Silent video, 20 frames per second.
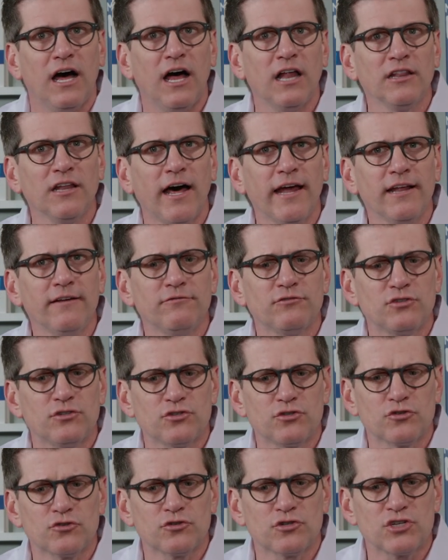a lot of
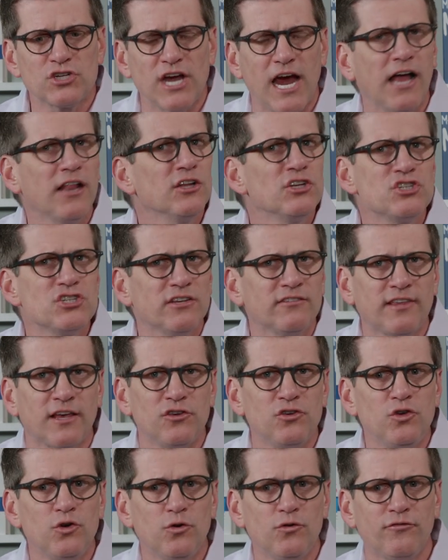challenges that
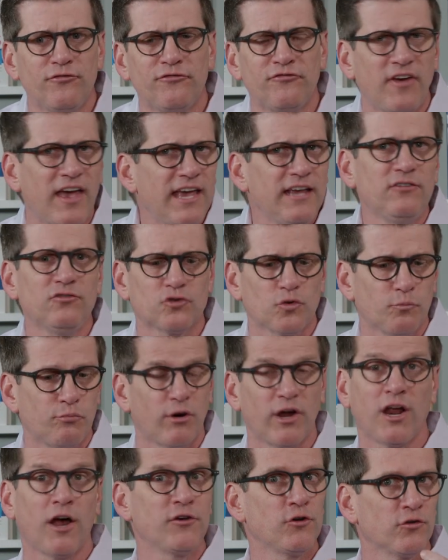you've faced,
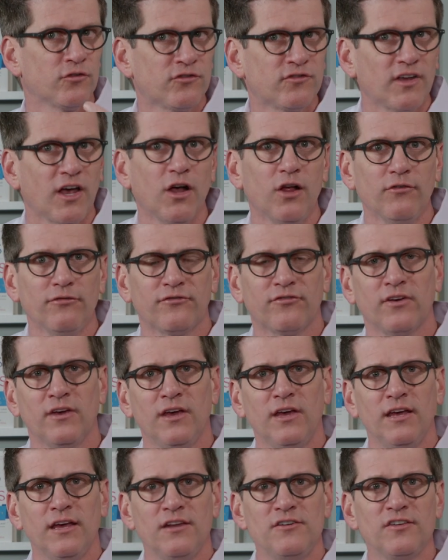brought on yourself,
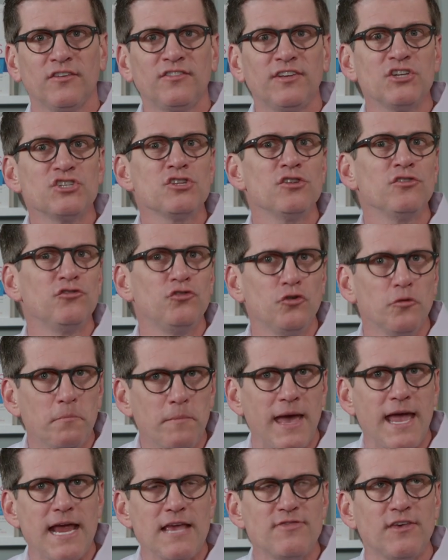decisions you
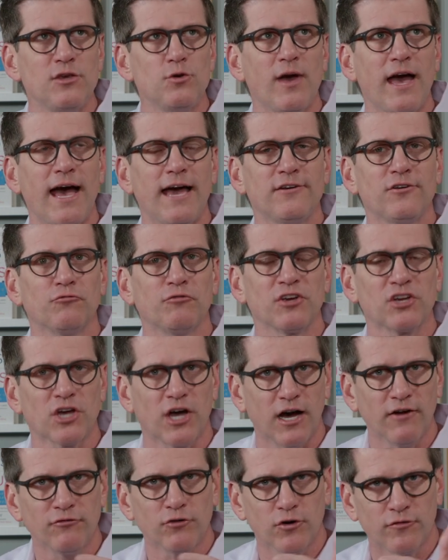made that you had to
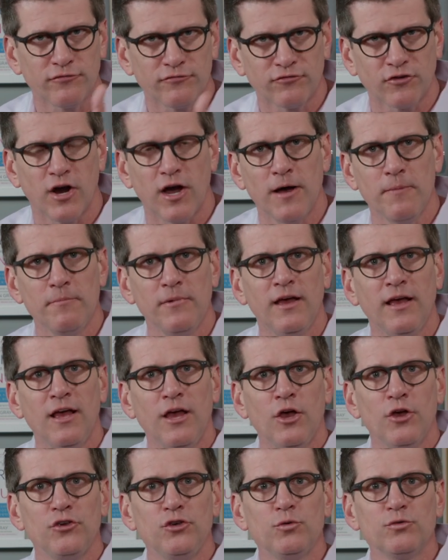recover from.
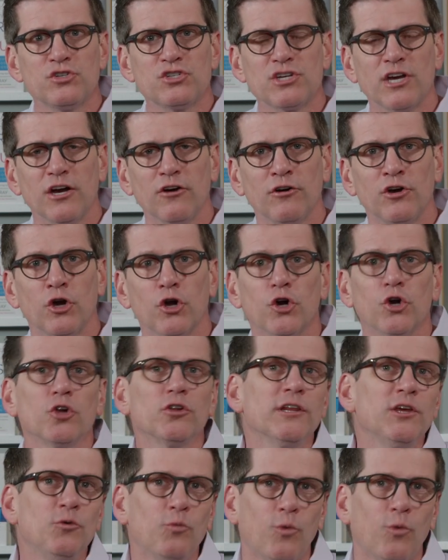You share an early